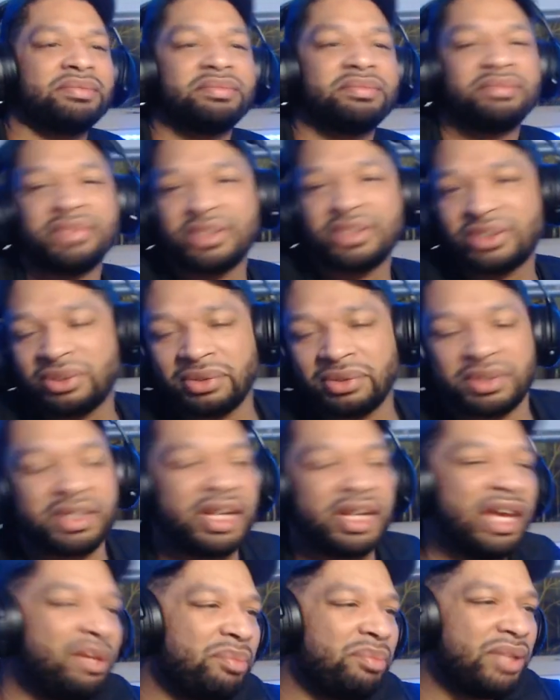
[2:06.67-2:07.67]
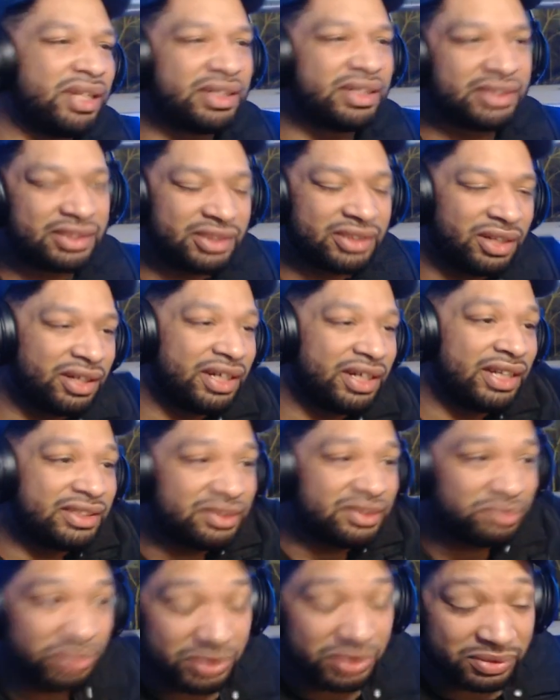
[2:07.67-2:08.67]
So it came in and started as
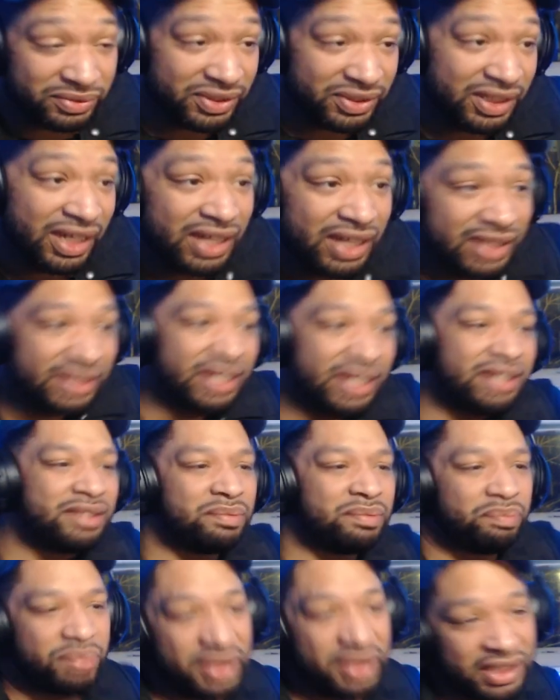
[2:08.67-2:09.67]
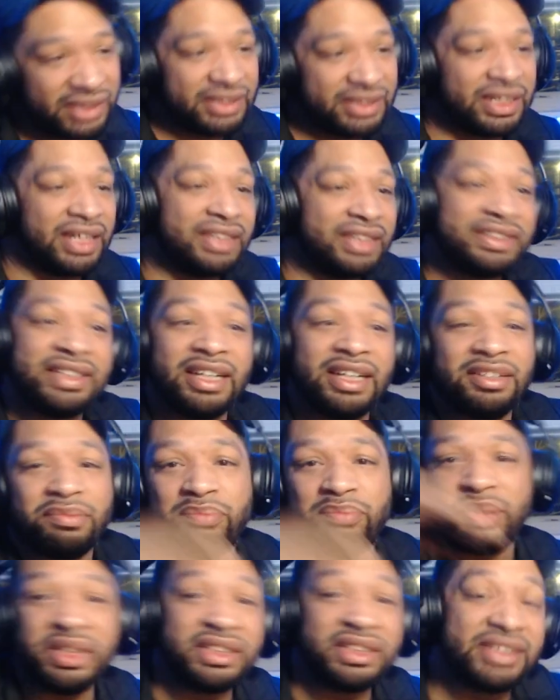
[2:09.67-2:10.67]
a movie. Then the beat changed. Then the
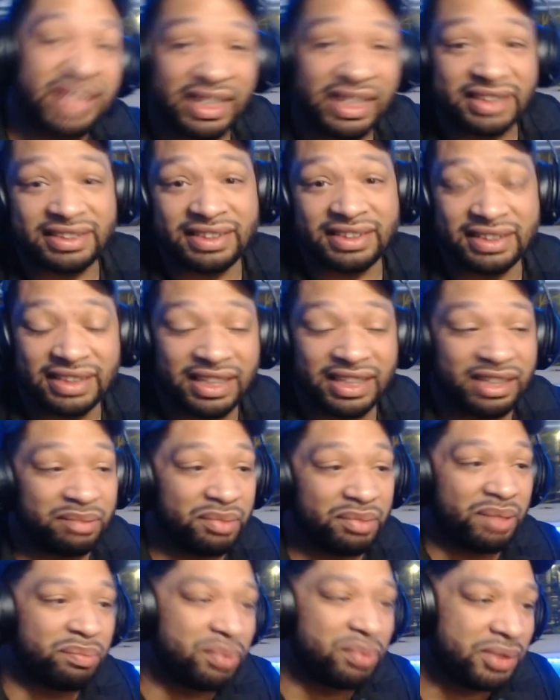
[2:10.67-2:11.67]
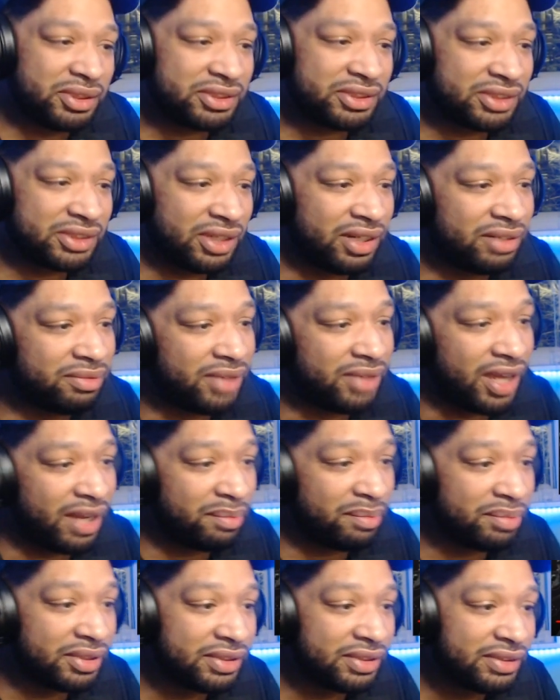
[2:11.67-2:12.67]
beat changed again and my boy started
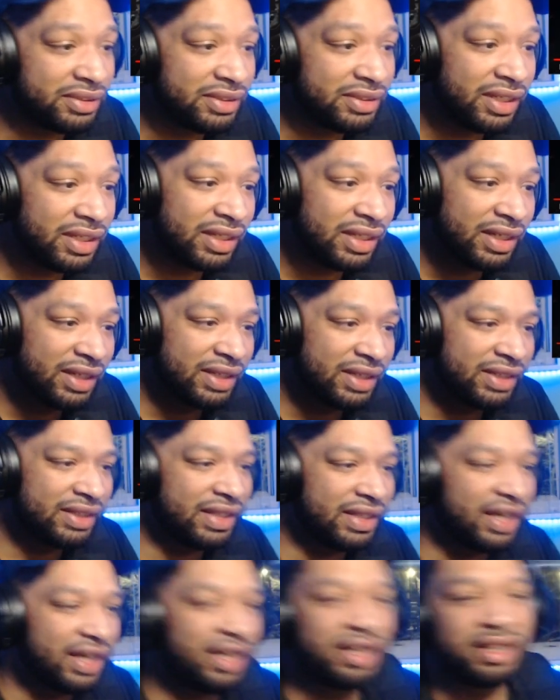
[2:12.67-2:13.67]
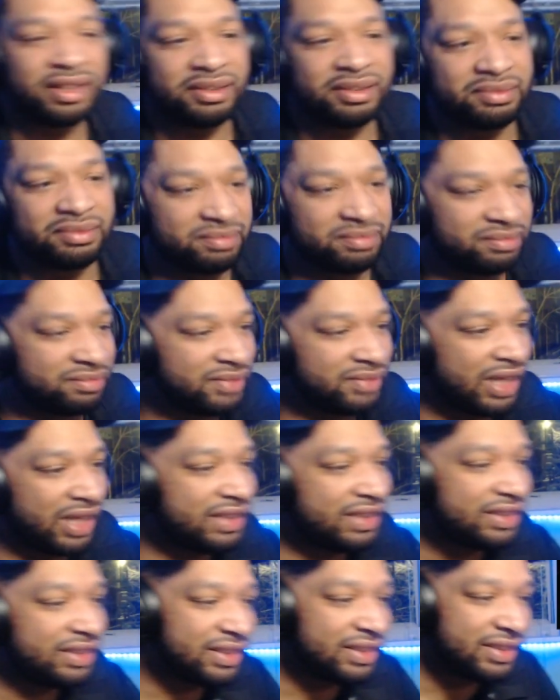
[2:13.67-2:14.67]
rapping. Damn. And
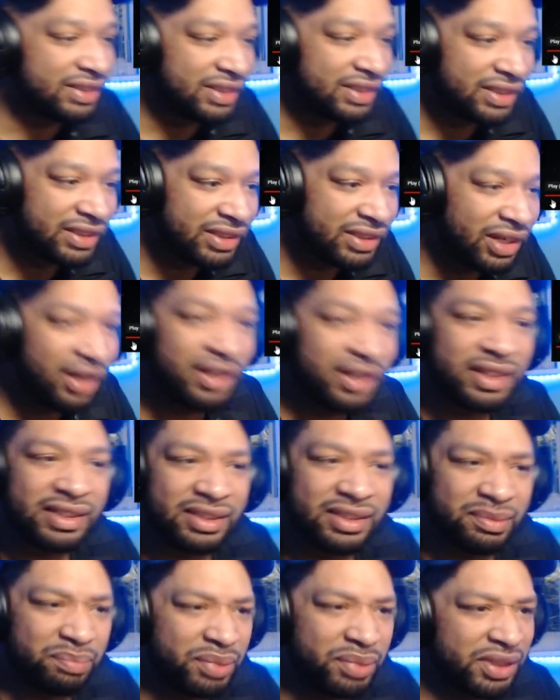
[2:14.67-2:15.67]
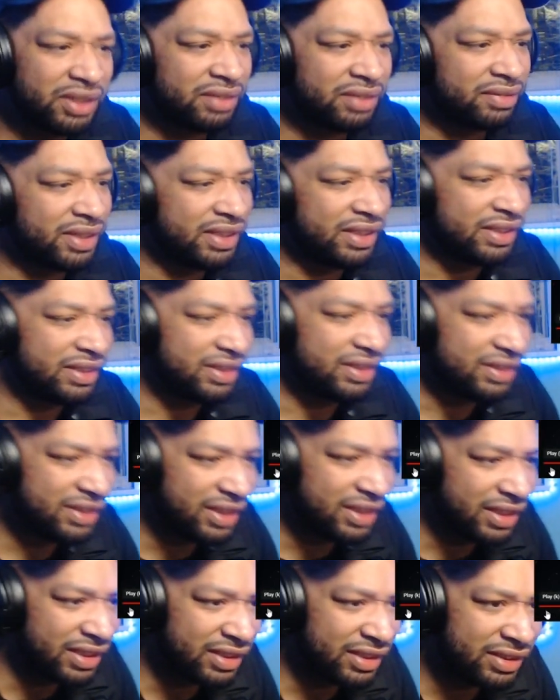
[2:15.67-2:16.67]
this shit just started and the beat already done
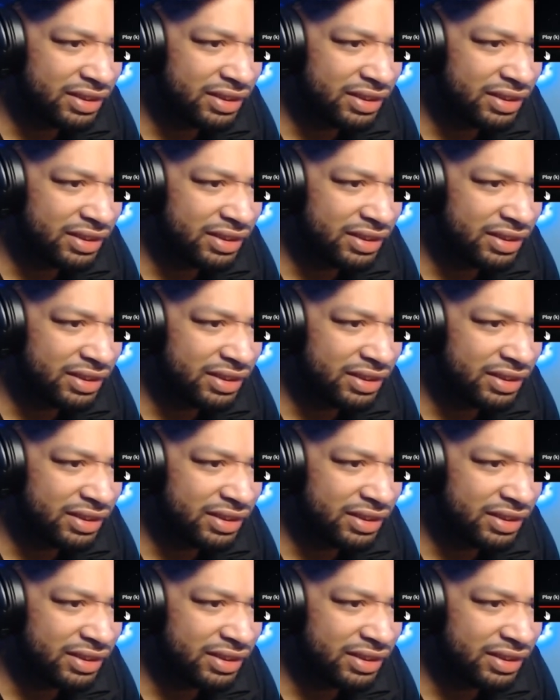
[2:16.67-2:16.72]
changed.